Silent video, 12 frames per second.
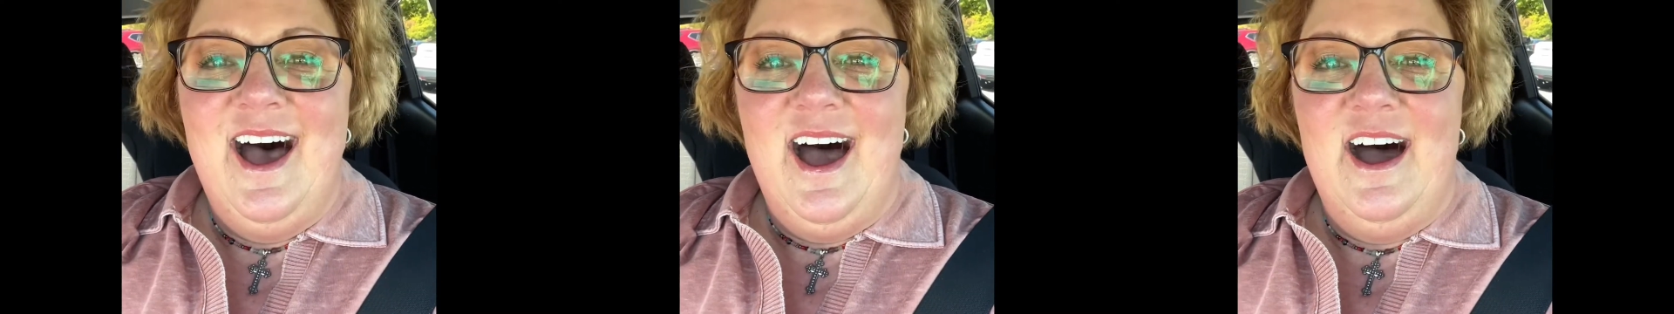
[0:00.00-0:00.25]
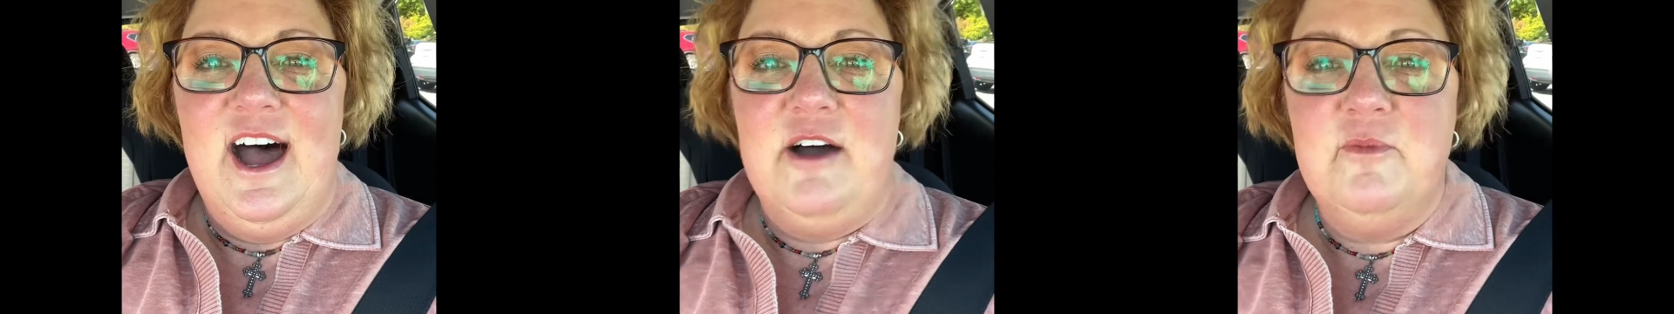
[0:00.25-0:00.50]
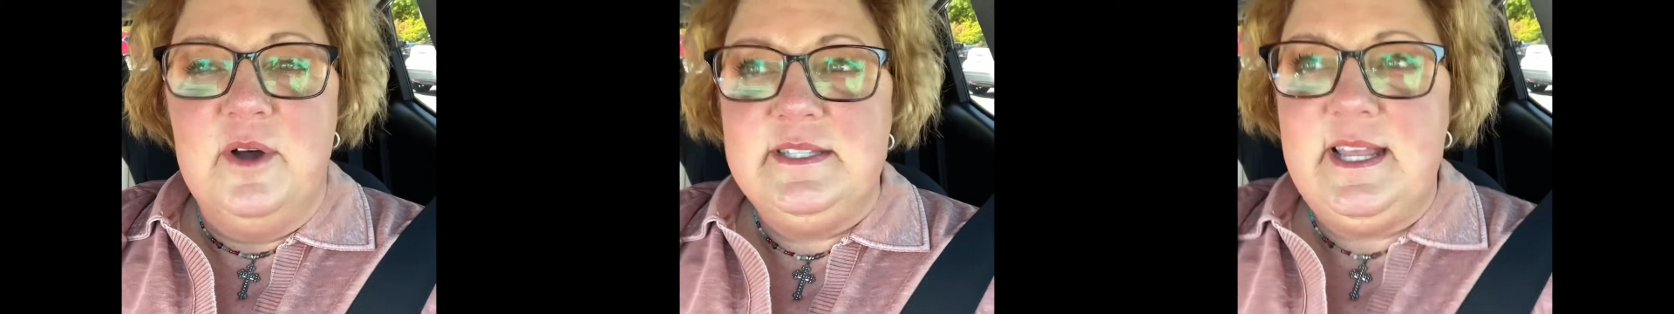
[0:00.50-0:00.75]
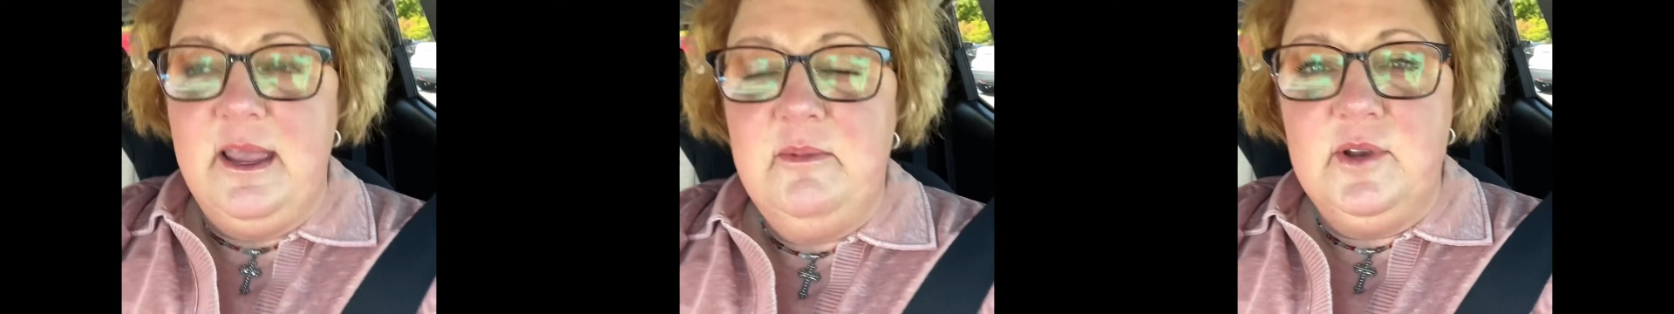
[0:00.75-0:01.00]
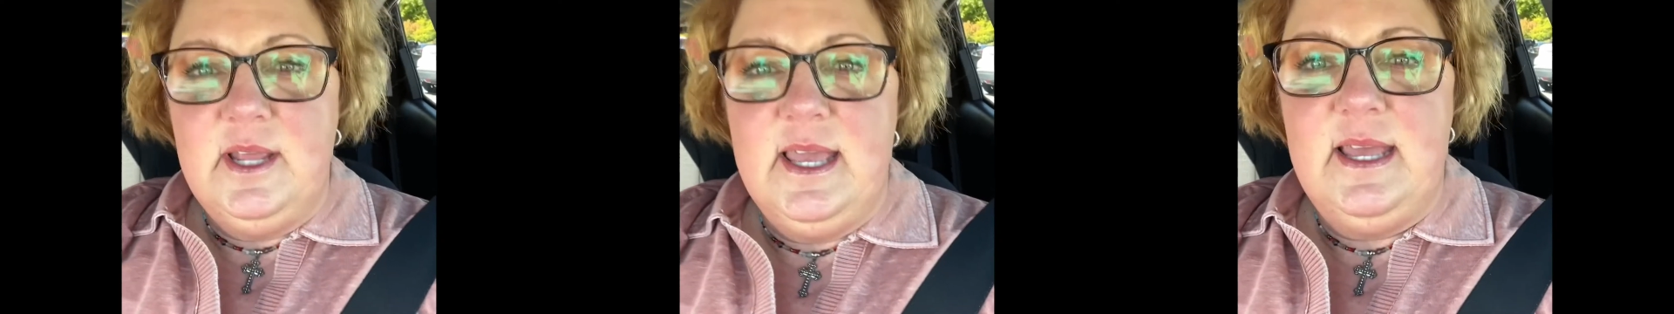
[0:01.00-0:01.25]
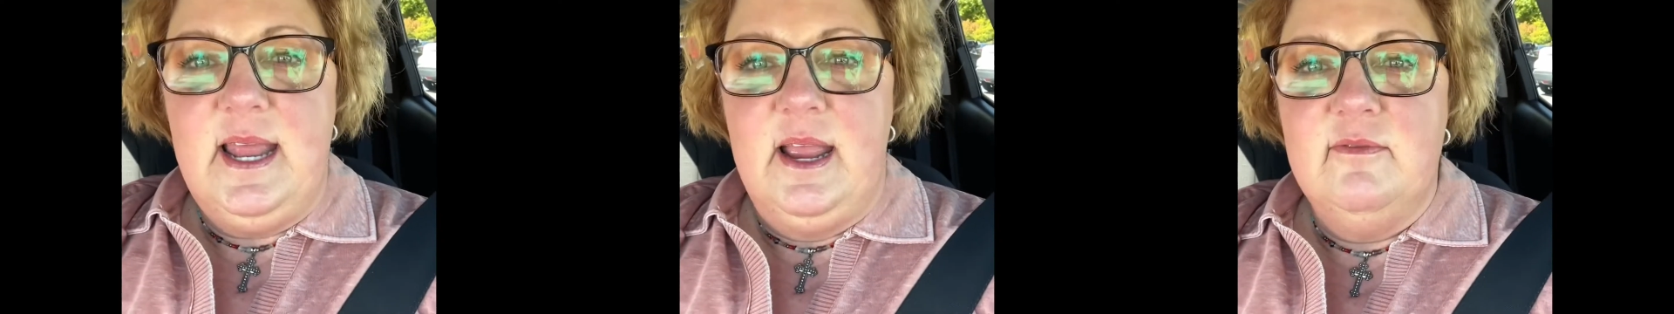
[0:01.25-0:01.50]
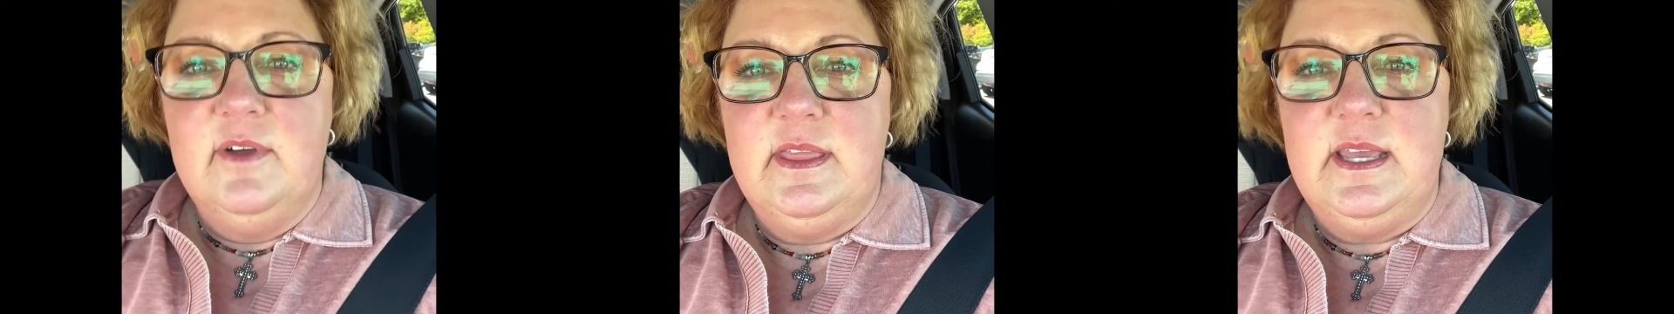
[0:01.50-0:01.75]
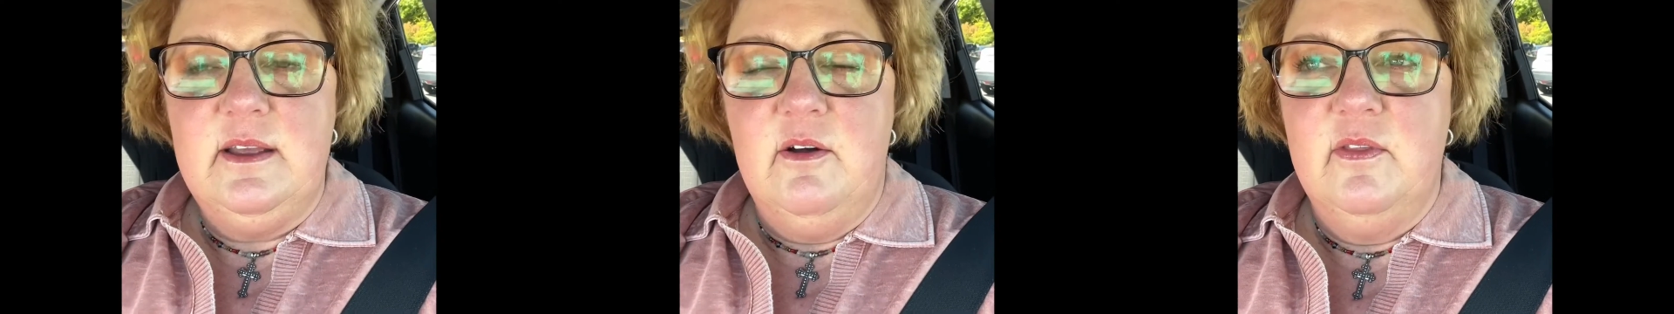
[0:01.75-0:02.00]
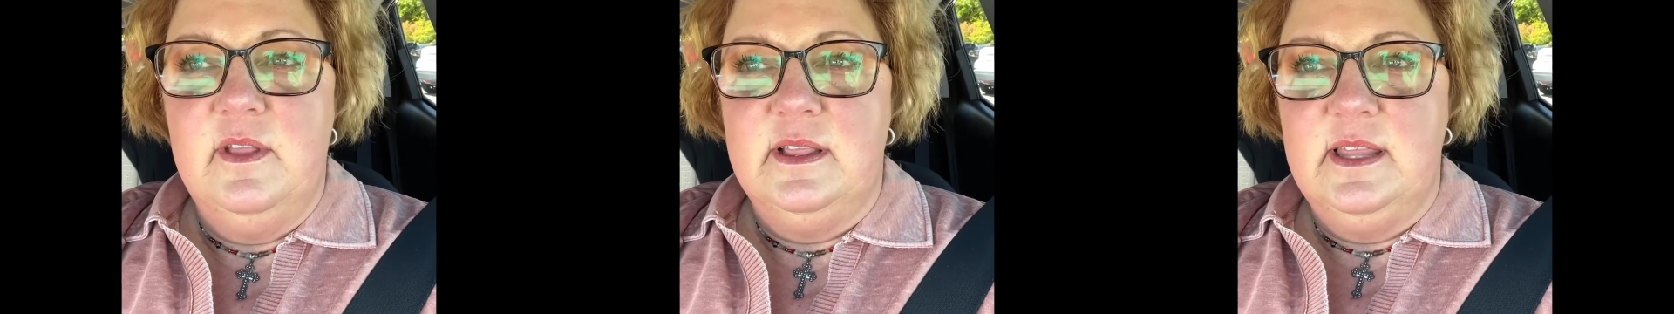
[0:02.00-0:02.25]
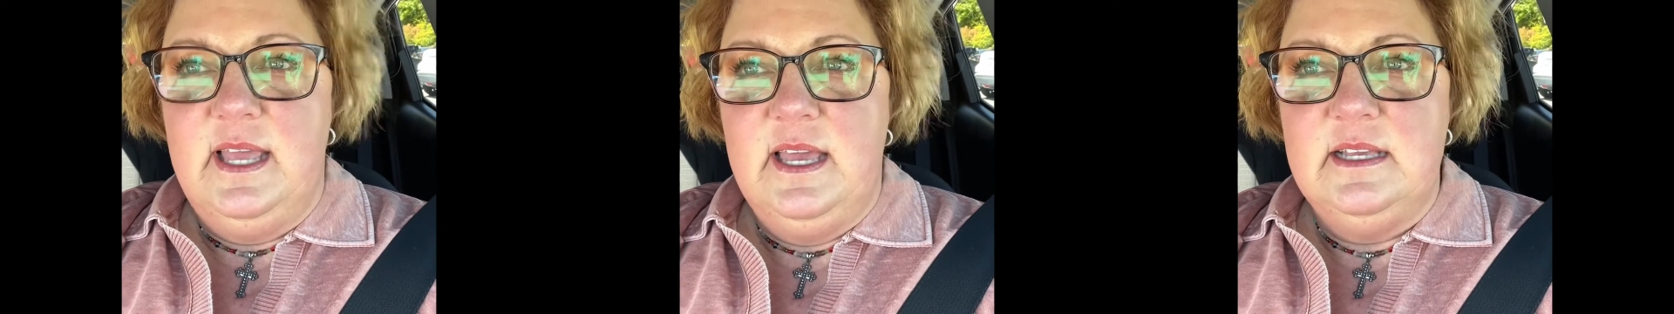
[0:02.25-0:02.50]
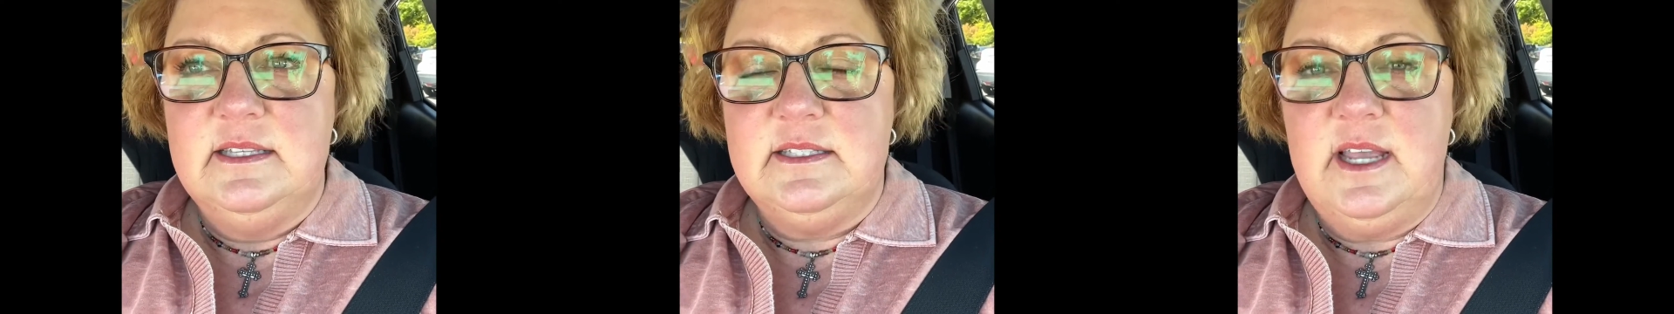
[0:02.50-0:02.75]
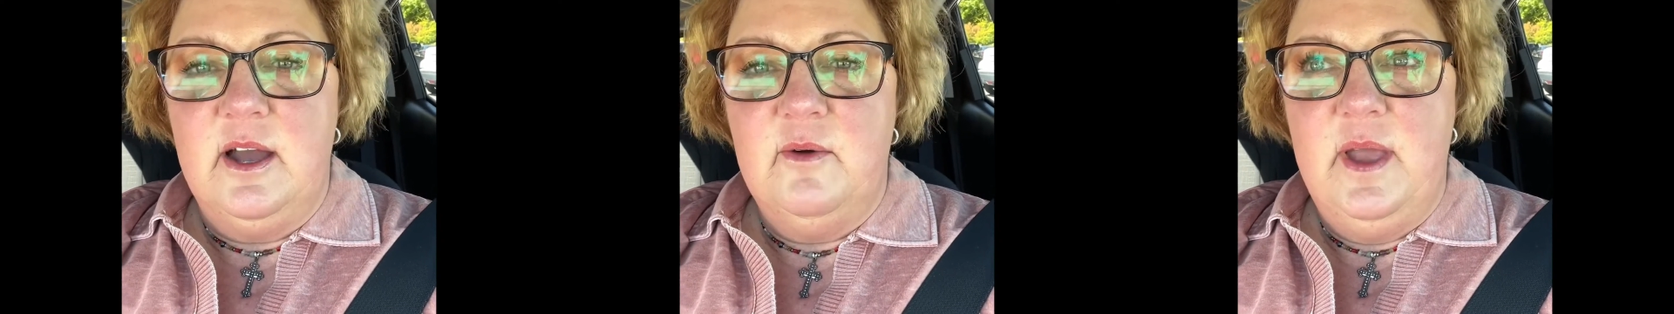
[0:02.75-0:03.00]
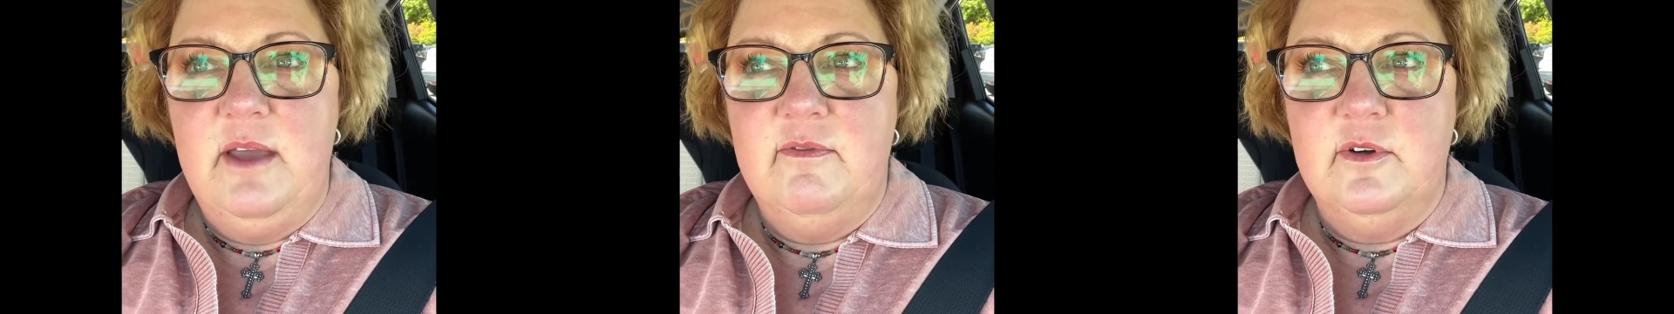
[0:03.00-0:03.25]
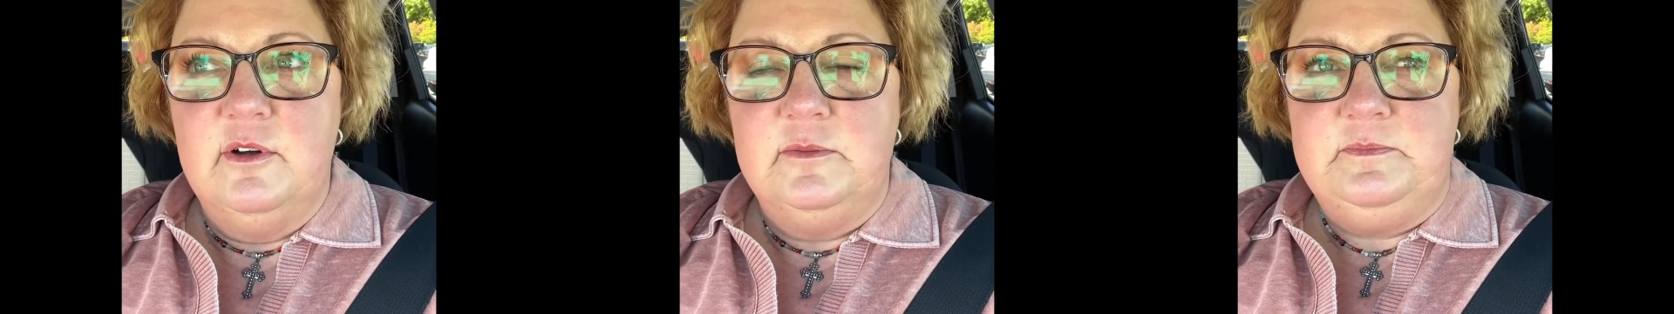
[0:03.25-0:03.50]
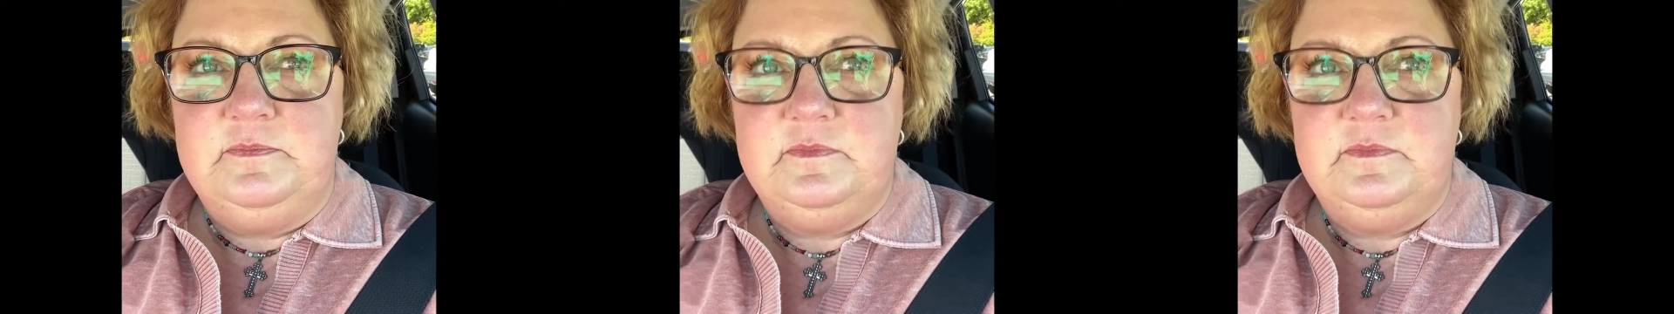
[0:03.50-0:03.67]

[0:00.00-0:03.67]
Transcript: Uh, I was able to get everything on the list. However,